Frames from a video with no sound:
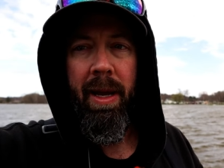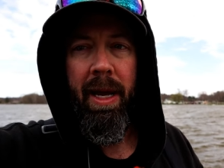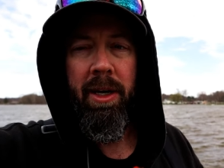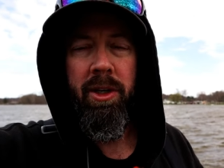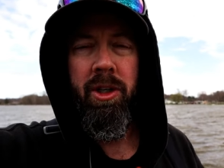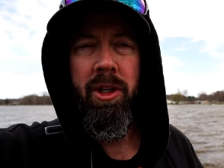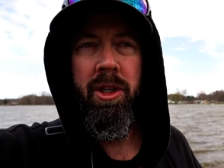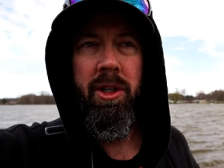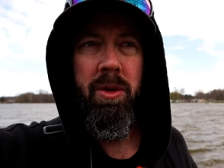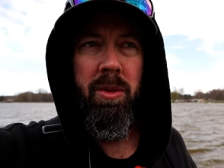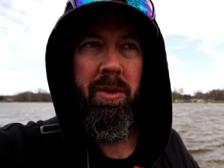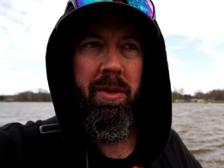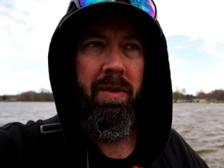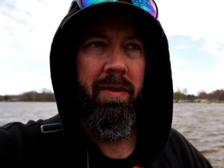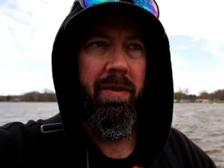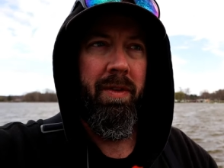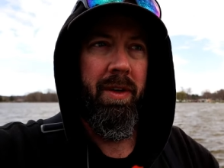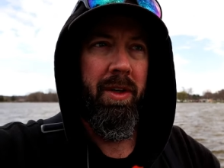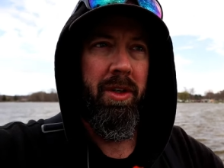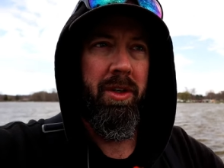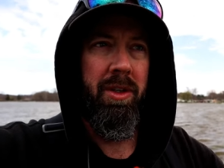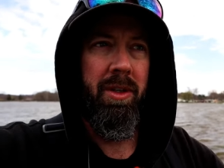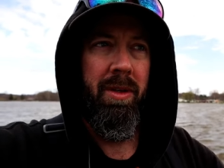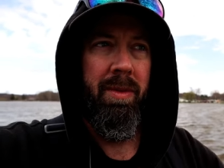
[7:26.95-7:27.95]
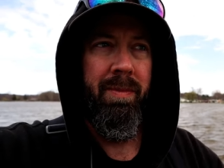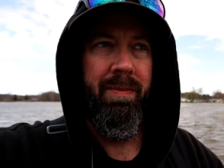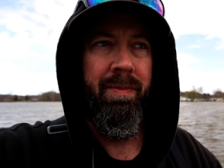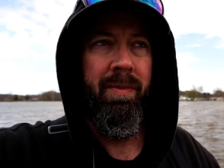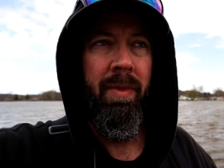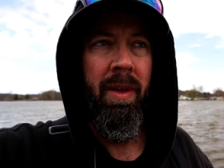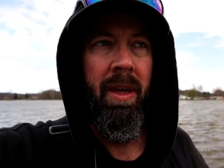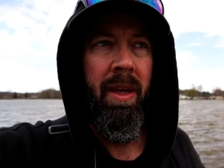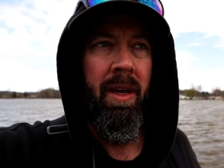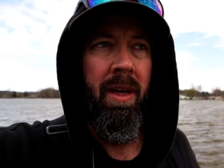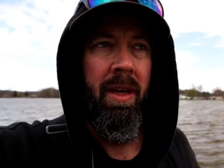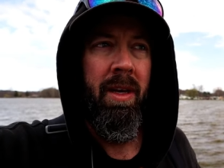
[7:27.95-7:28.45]
actually two of the fish.
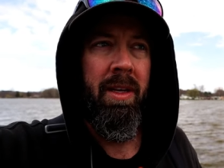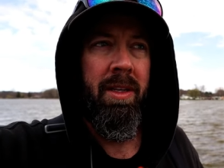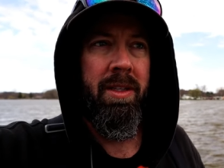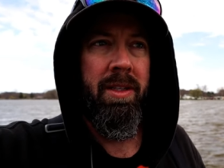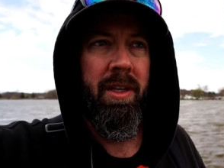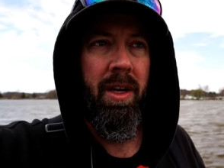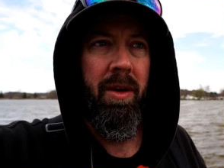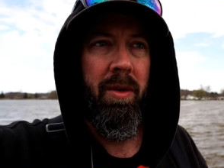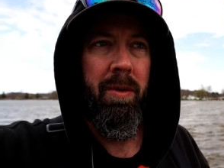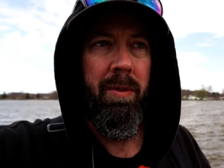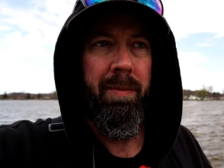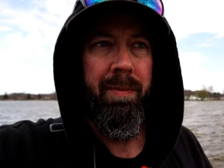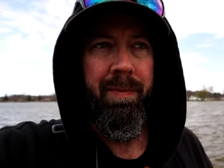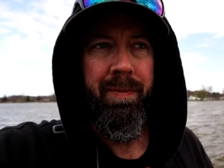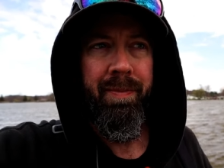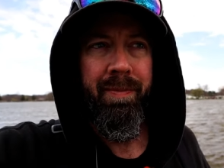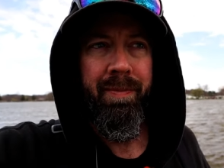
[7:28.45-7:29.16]
So,